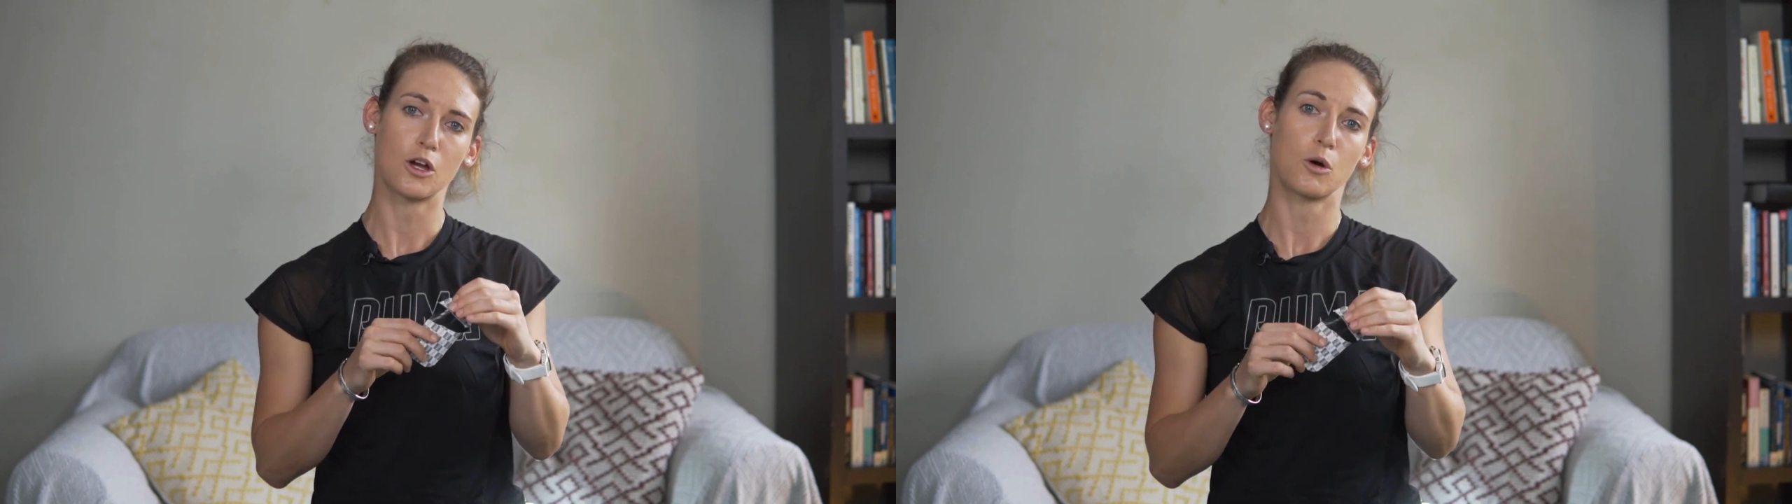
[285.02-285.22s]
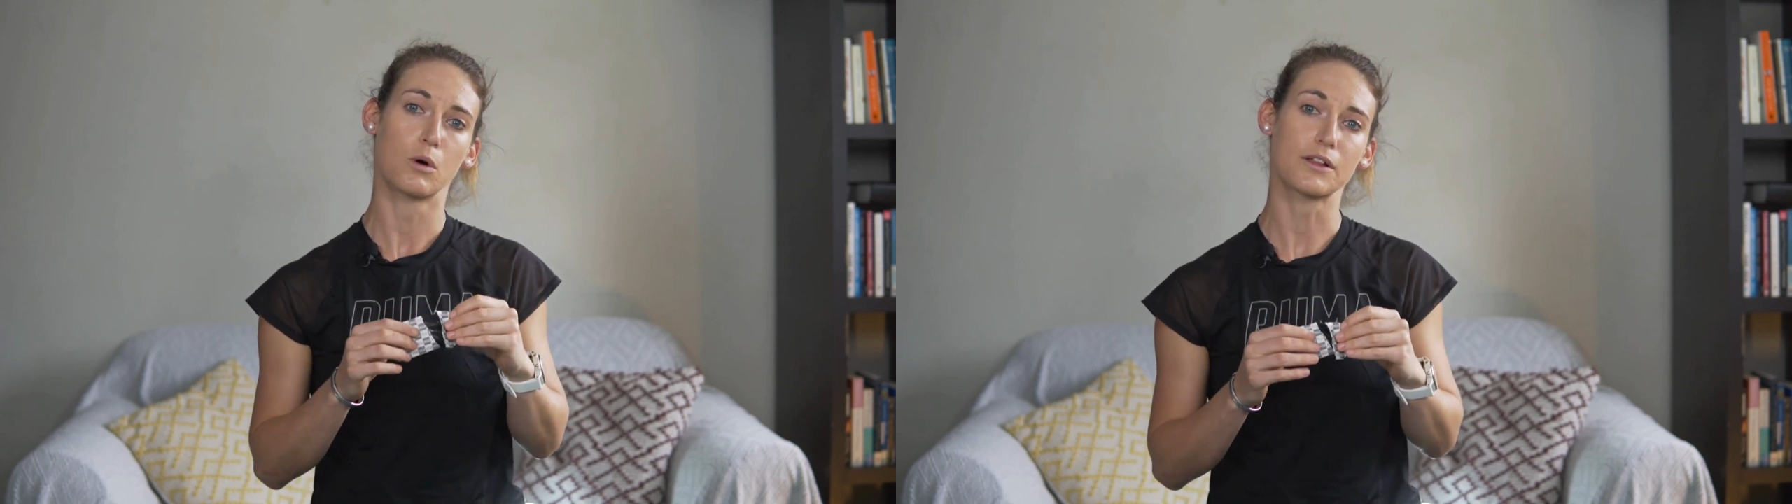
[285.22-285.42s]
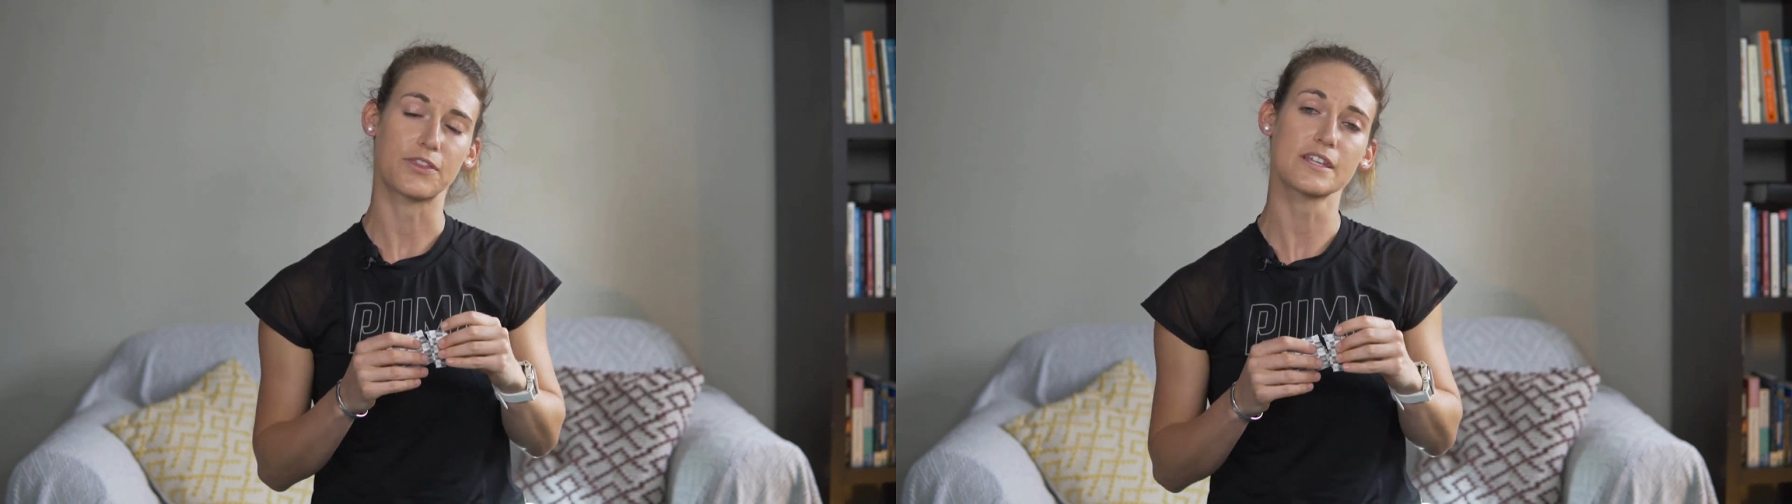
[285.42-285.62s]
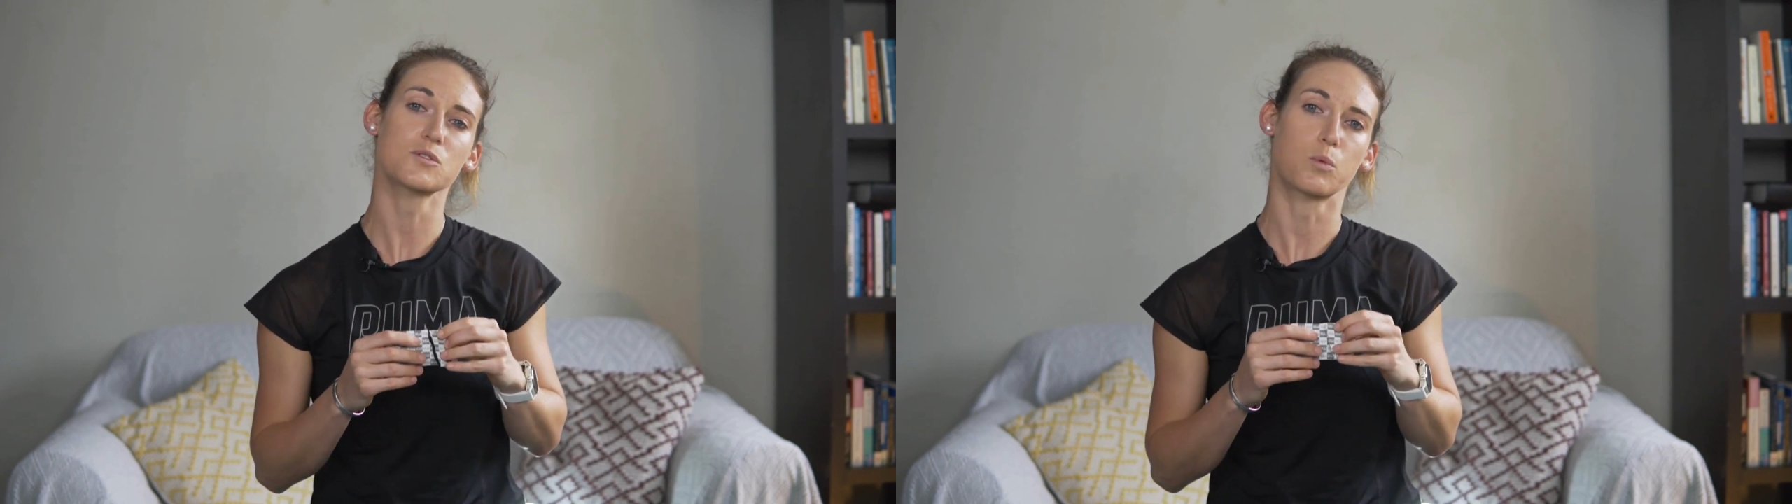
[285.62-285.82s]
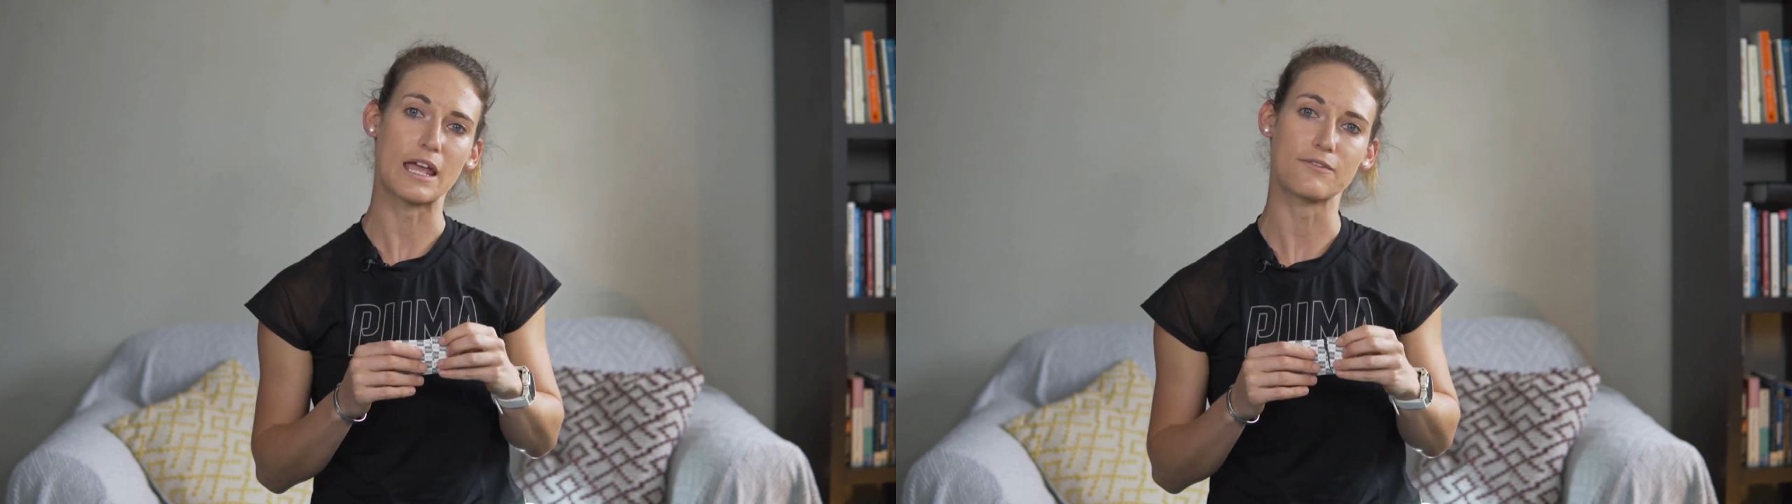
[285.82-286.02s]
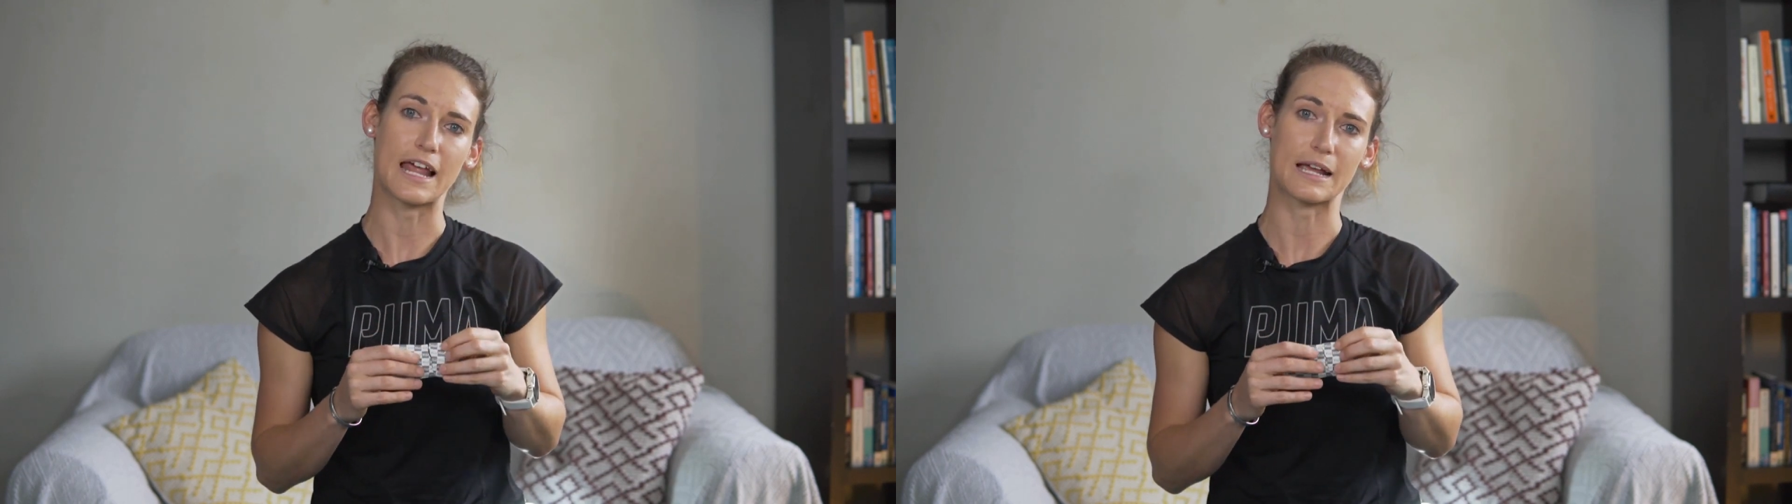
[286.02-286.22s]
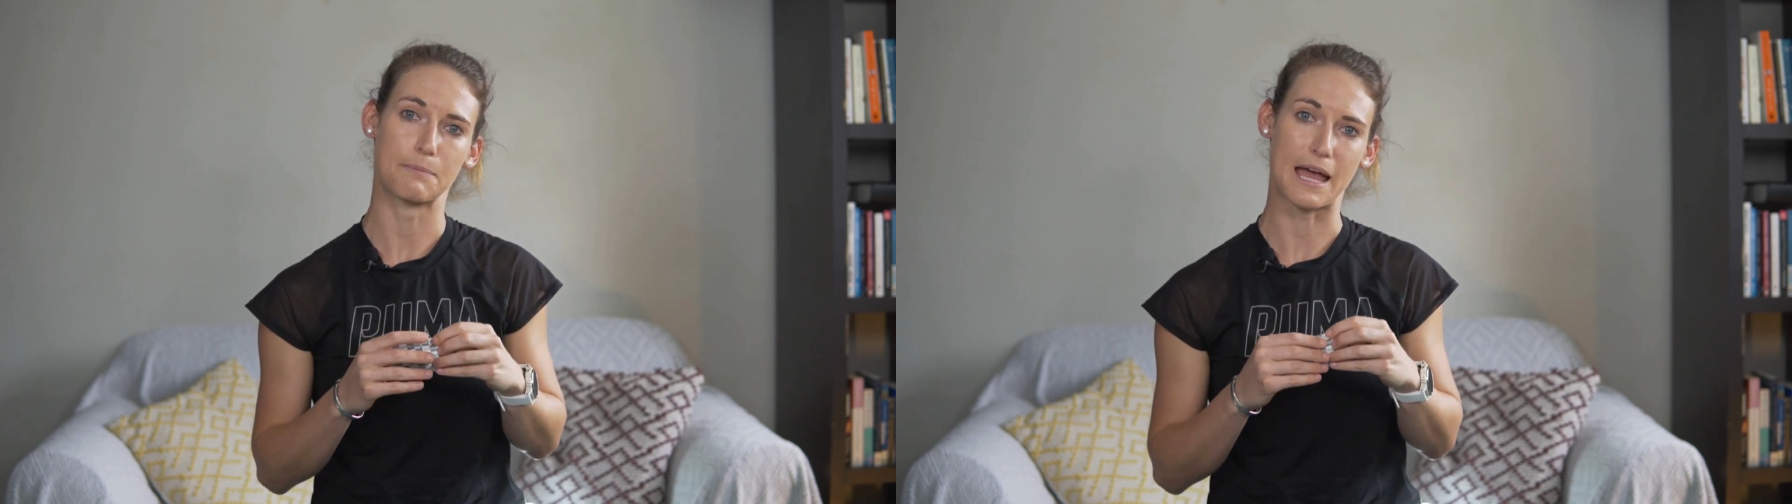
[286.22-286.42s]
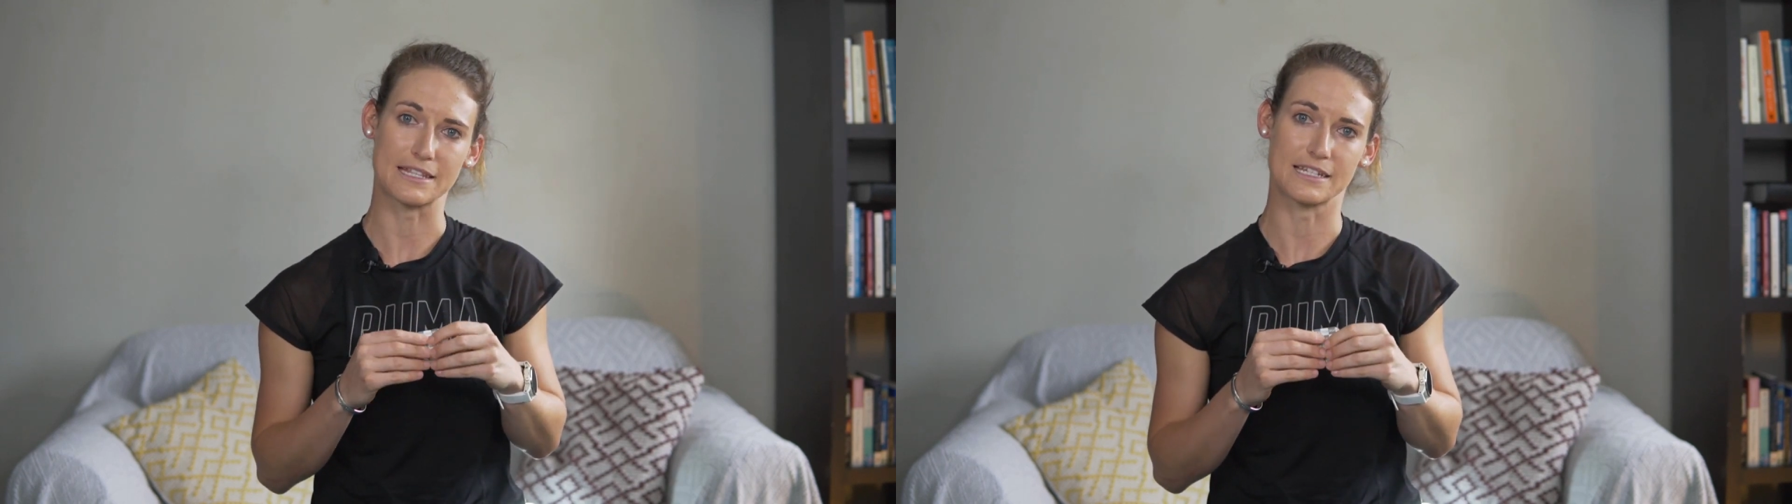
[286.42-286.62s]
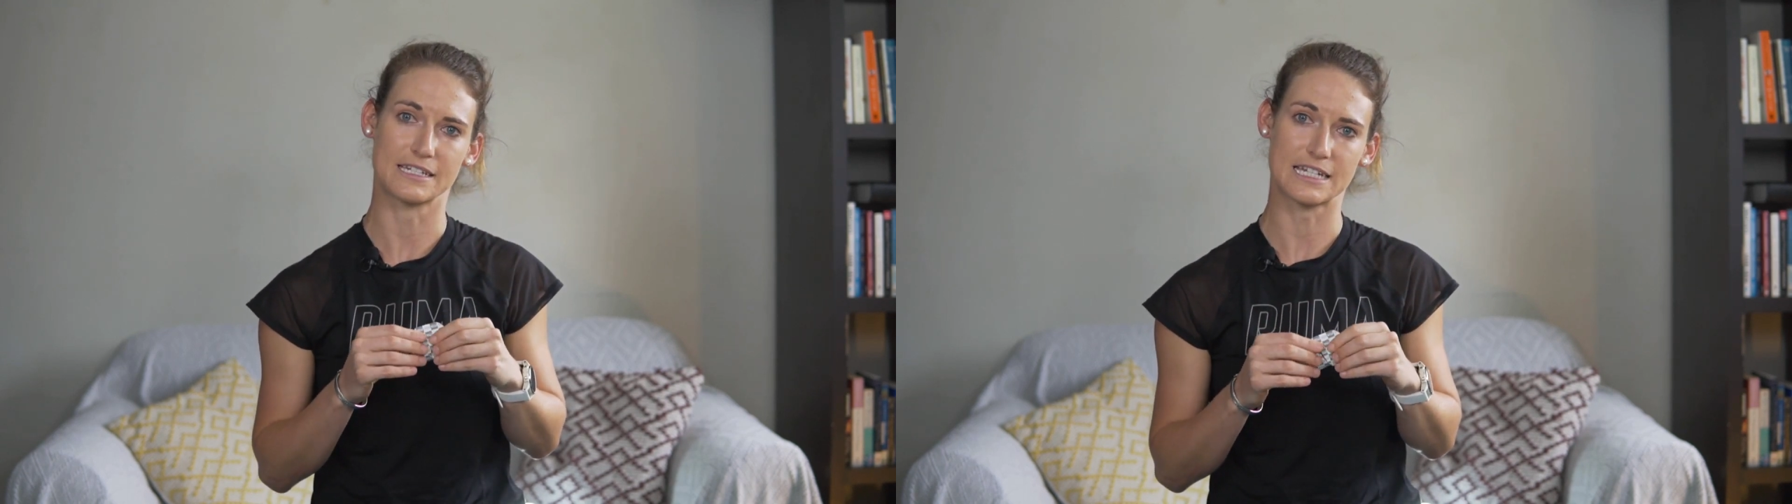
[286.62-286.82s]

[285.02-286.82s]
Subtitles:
What this wave-like pattern